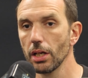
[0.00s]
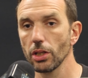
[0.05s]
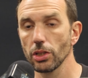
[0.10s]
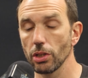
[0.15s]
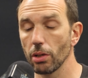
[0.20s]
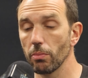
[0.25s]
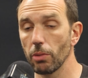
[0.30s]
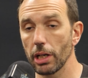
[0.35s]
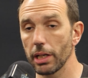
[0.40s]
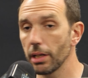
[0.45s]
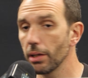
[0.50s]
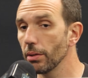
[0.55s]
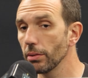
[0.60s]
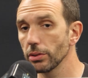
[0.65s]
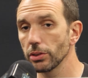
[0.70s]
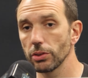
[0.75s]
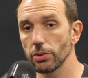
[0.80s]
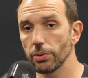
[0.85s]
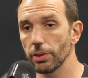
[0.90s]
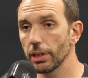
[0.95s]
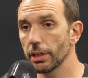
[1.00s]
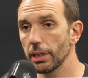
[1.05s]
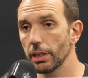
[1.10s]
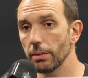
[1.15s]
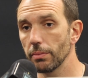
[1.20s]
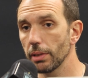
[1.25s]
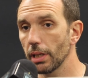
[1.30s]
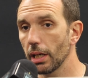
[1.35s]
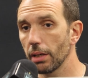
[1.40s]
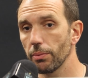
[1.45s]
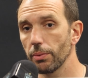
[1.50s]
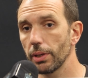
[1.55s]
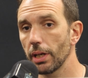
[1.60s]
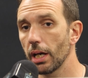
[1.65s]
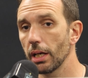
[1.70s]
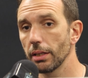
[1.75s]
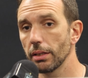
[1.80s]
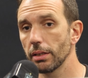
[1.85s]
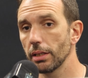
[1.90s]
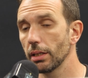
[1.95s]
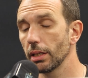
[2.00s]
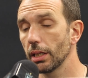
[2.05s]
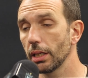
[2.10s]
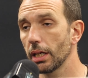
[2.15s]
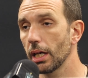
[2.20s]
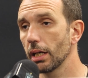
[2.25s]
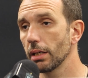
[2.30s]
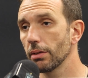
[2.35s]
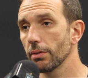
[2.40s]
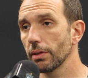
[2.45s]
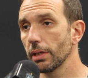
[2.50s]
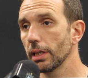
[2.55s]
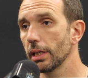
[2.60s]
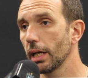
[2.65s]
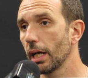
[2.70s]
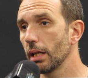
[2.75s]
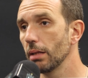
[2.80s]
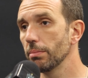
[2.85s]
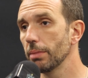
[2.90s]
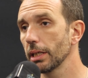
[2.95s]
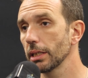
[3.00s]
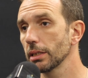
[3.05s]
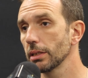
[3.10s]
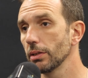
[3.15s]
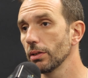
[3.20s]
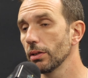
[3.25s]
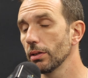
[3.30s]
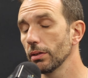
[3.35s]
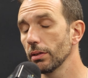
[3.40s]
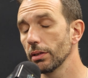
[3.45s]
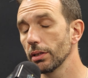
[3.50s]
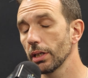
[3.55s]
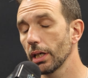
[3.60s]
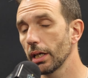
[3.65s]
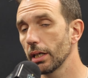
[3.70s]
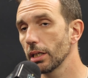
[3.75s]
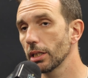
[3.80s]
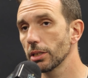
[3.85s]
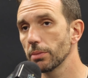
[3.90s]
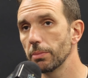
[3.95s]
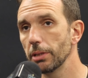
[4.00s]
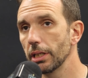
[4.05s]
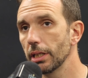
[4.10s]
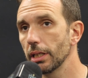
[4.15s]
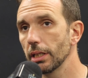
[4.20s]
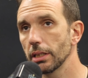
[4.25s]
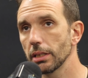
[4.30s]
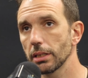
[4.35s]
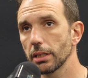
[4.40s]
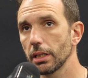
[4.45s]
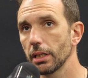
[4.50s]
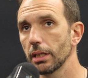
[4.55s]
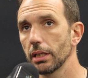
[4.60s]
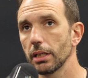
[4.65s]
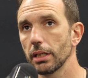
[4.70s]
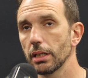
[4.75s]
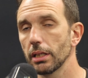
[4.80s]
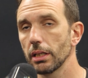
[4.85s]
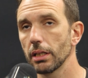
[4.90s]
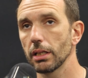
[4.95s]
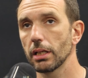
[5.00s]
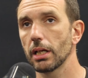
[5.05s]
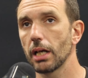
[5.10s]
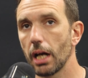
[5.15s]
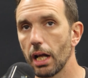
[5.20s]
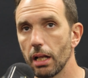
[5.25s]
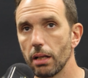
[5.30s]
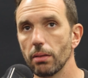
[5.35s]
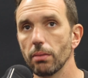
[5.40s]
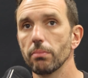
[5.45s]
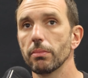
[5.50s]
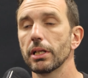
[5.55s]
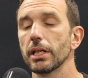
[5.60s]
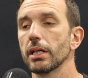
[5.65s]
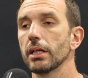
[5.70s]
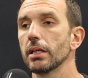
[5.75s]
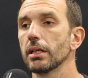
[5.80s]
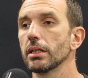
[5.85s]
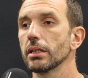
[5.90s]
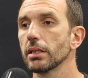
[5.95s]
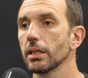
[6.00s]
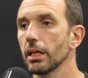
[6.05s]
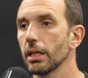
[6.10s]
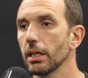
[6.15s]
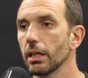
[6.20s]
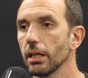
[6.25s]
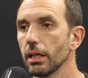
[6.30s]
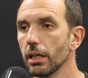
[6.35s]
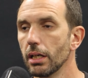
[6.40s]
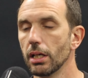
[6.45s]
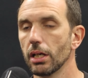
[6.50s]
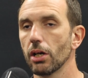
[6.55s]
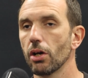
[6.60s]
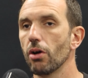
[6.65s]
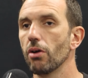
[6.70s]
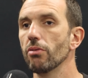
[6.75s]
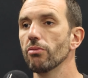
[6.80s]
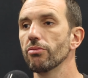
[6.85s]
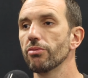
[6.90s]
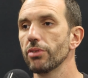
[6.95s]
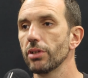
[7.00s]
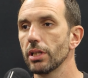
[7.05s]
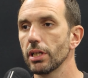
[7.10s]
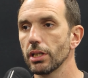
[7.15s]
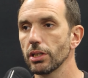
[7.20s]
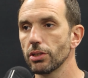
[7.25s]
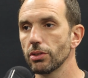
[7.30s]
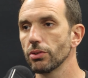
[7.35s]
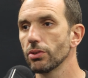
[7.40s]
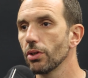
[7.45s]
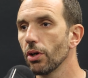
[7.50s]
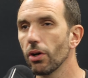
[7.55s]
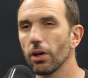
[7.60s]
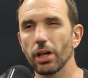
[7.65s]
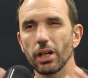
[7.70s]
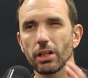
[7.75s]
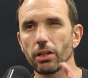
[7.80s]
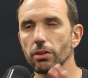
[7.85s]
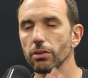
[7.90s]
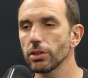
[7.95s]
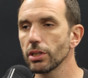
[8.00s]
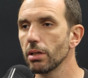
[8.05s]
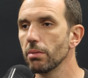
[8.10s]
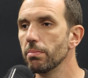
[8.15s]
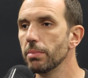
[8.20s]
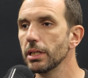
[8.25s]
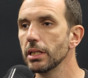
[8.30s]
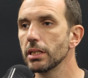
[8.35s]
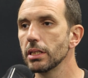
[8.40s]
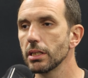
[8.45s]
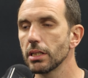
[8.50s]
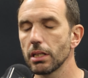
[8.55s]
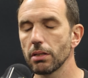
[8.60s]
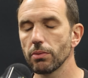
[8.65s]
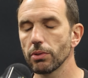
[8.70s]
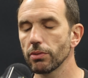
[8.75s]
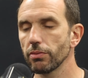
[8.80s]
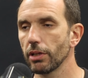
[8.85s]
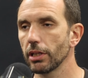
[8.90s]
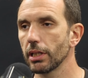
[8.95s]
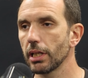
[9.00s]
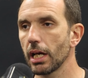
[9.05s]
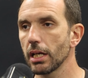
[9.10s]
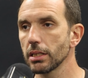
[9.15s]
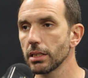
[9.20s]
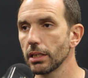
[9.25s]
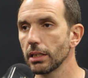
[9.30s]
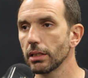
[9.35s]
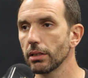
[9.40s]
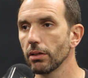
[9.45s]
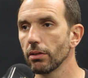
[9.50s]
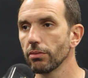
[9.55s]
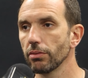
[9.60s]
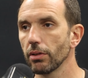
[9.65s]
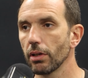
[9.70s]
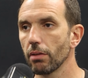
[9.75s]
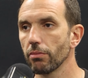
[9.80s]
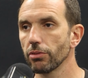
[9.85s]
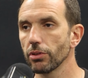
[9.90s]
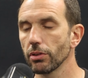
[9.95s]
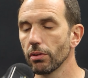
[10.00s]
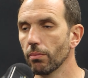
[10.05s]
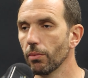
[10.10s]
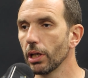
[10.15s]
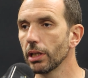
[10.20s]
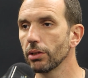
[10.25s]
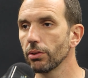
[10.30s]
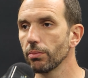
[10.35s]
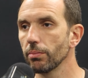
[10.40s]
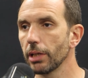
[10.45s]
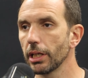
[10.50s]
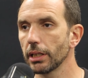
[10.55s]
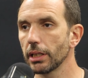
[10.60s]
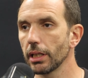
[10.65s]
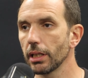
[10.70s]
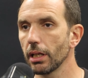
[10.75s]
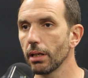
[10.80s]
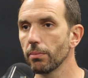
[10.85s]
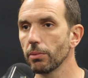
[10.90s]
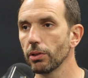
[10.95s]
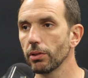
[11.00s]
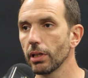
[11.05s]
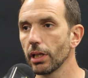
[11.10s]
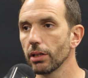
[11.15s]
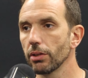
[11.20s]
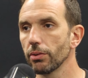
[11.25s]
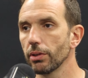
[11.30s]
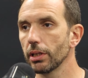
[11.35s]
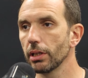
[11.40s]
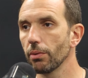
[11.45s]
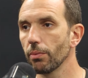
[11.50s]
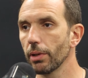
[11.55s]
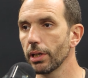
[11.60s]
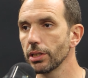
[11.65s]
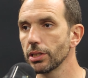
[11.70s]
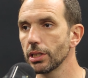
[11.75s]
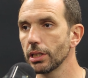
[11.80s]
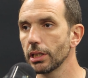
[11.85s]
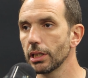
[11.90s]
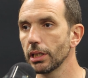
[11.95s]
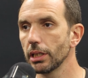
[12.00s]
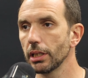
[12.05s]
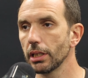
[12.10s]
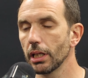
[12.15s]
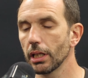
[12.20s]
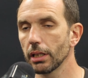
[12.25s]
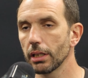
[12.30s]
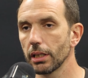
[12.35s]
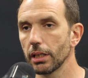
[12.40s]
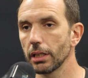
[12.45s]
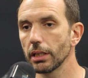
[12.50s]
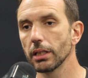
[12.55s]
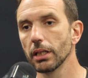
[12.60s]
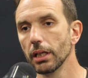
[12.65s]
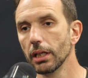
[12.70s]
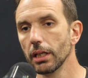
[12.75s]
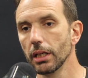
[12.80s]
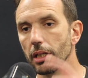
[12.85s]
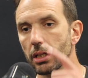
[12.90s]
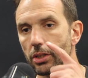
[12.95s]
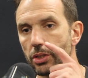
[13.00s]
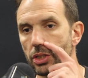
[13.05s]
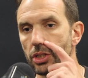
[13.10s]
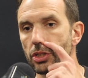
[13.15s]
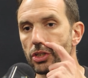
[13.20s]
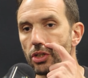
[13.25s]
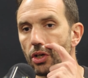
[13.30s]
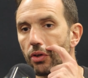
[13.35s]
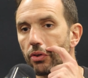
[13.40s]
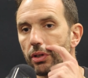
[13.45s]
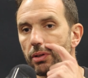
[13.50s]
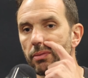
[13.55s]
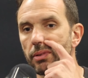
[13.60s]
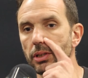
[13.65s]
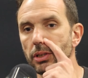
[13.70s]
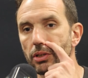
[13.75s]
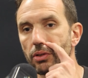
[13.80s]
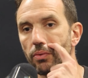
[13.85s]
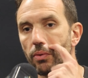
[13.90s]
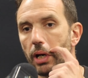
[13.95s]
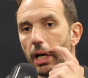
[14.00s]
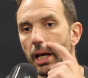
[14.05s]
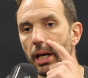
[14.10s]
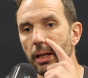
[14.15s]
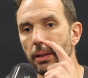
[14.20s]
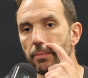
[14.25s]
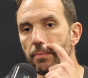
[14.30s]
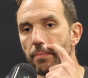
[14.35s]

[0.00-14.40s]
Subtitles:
someone else to the team that I think it can really help us now. Her experience, her calmness, confidence, you saw from our set pieces, it was fantastic, no? For someone to make the debut and do it the way she did, I think she showed the reason why